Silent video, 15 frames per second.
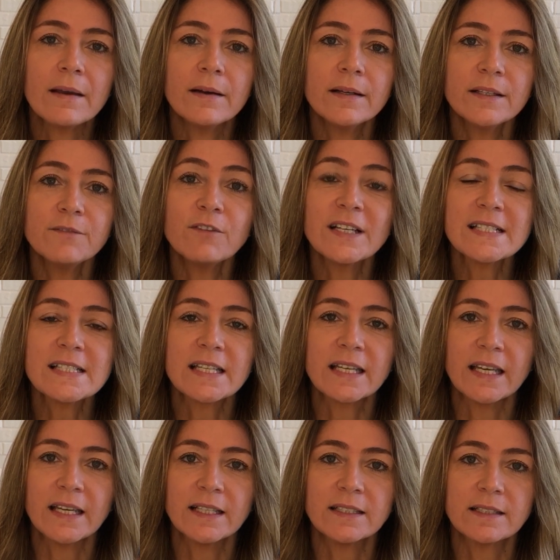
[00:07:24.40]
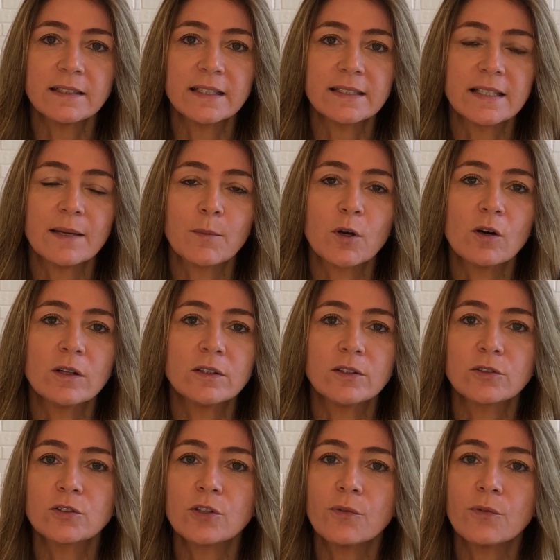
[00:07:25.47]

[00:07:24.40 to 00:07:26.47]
investigate the same conduct.